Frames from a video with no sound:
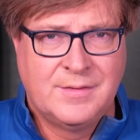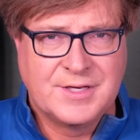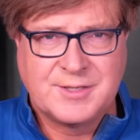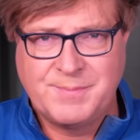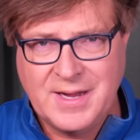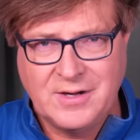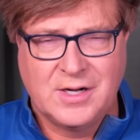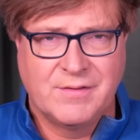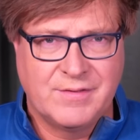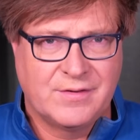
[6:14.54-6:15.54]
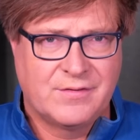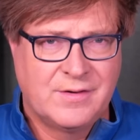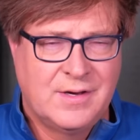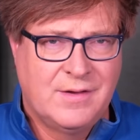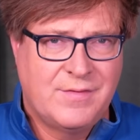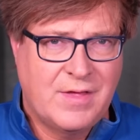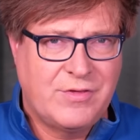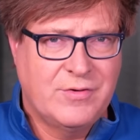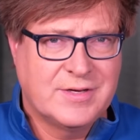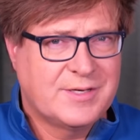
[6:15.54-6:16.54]
despite all of this, that
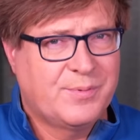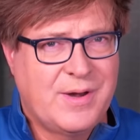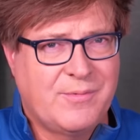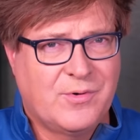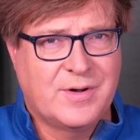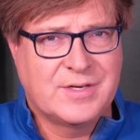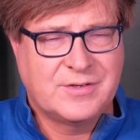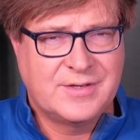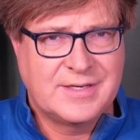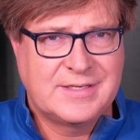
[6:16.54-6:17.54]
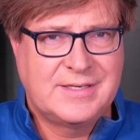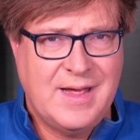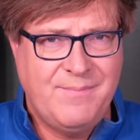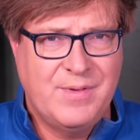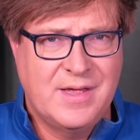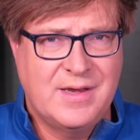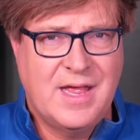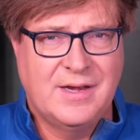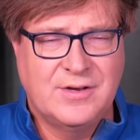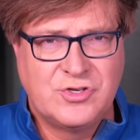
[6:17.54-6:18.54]
the U S Supreme Court is going to step in
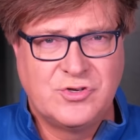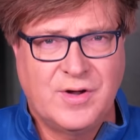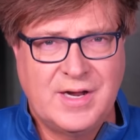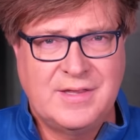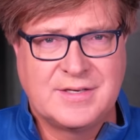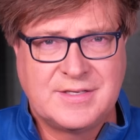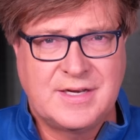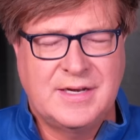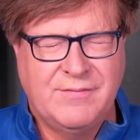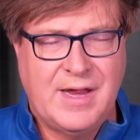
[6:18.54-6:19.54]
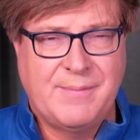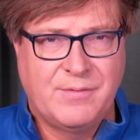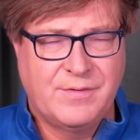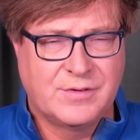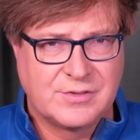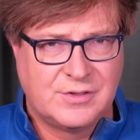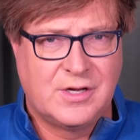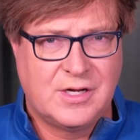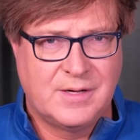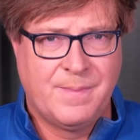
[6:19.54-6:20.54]
and enjoin the city of Naperville's
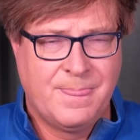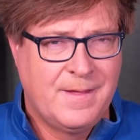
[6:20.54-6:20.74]
law.